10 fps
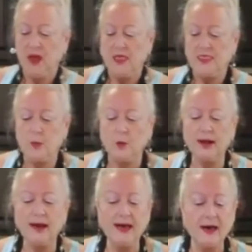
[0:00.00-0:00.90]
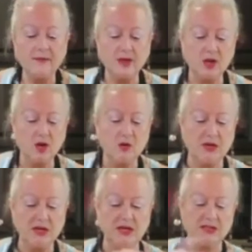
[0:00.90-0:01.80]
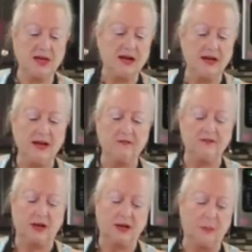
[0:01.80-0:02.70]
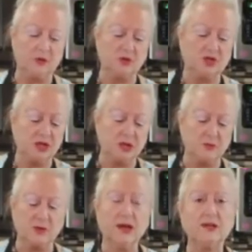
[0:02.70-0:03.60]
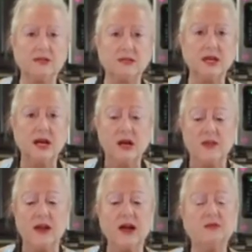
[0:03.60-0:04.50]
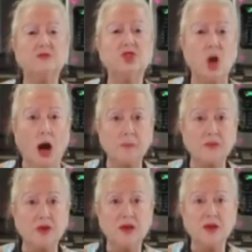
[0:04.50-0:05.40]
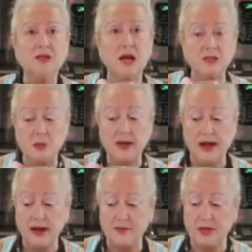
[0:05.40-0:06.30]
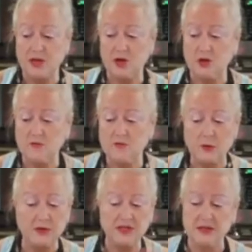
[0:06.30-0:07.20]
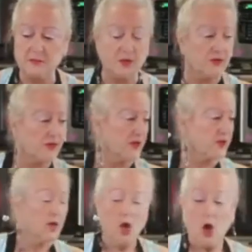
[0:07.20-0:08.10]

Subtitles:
Then what I have here is I have a couple of chicken breasts that I have chopped. That's what I have here, very simple thing.